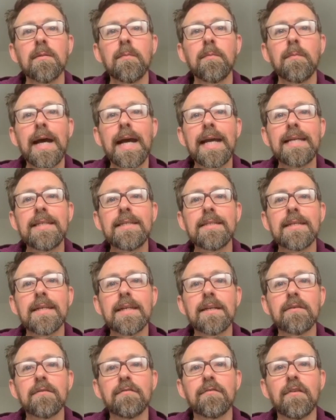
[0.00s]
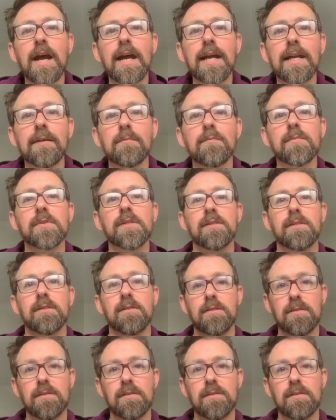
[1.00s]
painting frames.